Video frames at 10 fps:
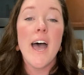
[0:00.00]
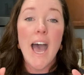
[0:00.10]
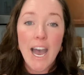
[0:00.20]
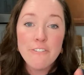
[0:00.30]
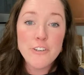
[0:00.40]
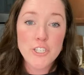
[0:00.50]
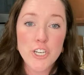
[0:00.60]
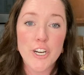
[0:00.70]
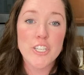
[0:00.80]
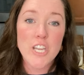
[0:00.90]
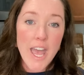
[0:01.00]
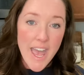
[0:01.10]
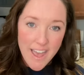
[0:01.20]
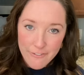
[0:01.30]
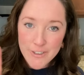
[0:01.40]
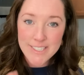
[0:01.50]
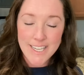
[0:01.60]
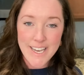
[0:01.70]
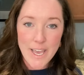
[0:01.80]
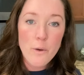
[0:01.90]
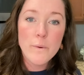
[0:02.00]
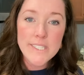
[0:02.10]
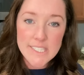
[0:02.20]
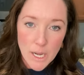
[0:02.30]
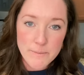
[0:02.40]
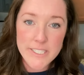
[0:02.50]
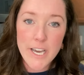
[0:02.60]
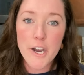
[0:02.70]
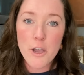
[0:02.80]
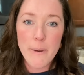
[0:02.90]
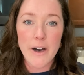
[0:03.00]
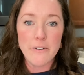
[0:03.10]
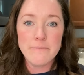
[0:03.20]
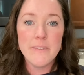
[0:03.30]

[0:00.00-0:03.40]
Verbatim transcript: After church, every Sunday, we stopped at Taco Bell.